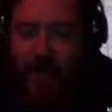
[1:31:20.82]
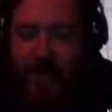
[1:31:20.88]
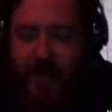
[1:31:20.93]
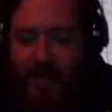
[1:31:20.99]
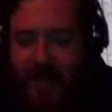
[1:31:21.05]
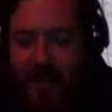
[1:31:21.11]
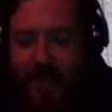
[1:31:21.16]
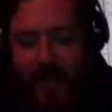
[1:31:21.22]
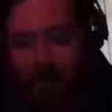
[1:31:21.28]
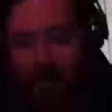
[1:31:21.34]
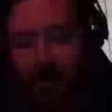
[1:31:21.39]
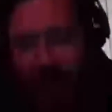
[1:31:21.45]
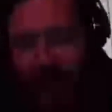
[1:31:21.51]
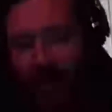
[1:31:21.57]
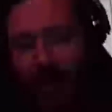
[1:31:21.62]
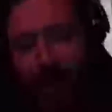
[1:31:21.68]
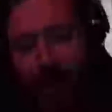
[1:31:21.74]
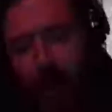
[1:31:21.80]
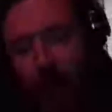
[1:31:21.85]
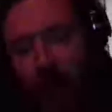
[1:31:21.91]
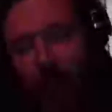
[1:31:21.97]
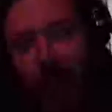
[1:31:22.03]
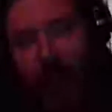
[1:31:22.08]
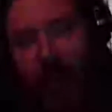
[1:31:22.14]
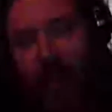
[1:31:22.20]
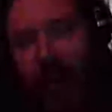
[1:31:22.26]
just something that's
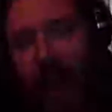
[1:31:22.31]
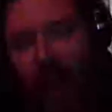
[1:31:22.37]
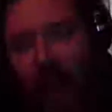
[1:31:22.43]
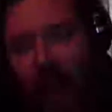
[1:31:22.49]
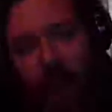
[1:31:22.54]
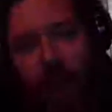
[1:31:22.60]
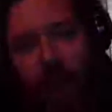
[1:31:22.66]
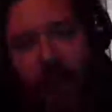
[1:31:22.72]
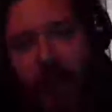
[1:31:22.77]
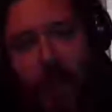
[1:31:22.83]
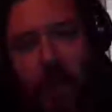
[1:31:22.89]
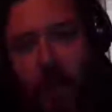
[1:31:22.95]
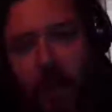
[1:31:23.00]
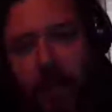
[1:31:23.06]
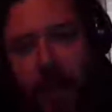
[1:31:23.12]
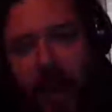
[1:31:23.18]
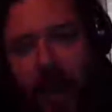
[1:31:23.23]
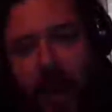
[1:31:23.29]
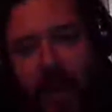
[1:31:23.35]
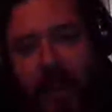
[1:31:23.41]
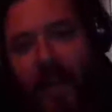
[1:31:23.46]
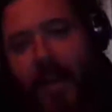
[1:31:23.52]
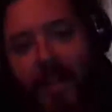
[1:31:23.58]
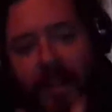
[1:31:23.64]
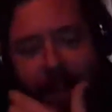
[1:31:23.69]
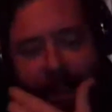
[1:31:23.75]
really ironic about that,
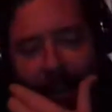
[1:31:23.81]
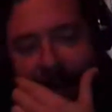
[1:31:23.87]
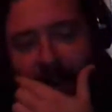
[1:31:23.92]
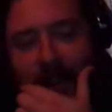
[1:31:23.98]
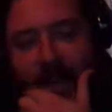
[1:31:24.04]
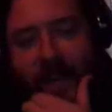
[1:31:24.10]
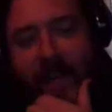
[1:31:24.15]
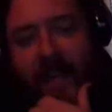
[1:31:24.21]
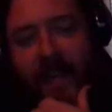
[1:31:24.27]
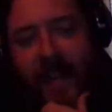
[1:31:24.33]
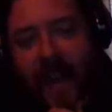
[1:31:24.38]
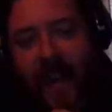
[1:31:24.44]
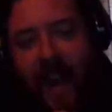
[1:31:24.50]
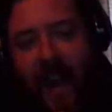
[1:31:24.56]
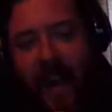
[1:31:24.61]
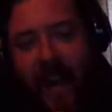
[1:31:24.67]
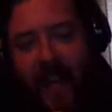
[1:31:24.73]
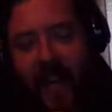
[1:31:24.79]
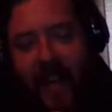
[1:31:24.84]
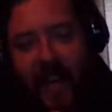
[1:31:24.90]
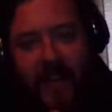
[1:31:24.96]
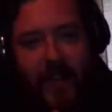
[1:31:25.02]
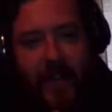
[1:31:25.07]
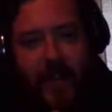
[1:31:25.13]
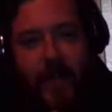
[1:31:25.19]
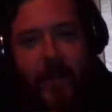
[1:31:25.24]
and I think
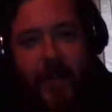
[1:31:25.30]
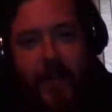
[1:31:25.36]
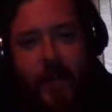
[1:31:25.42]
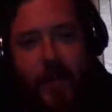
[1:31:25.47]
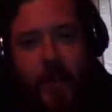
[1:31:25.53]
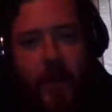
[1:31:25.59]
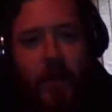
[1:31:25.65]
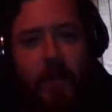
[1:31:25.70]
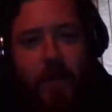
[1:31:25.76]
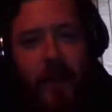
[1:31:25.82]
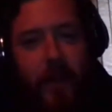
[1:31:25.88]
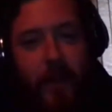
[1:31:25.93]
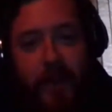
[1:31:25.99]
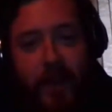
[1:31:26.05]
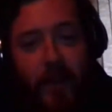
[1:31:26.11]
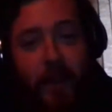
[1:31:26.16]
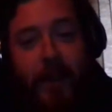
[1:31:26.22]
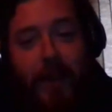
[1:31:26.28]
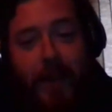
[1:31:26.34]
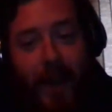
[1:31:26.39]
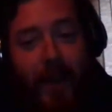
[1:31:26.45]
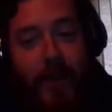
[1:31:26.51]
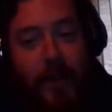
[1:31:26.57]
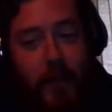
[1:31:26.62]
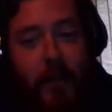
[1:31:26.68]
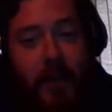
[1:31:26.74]
it just fits beautifully with
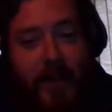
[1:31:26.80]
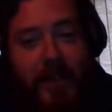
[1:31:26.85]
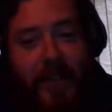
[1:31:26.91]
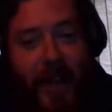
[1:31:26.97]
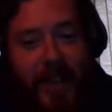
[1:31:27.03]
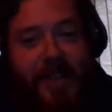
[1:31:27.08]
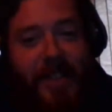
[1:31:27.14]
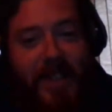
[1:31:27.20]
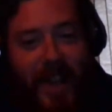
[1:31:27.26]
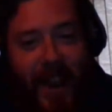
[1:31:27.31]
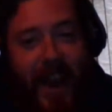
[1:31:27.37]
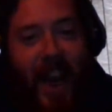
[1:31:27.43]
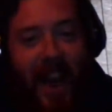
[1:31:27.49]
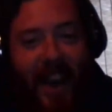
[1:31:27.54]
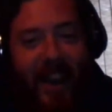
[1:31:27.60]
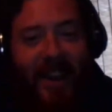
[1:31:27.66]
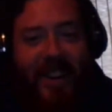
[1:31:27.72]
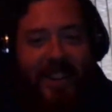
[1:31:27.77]
everything else we discussed today.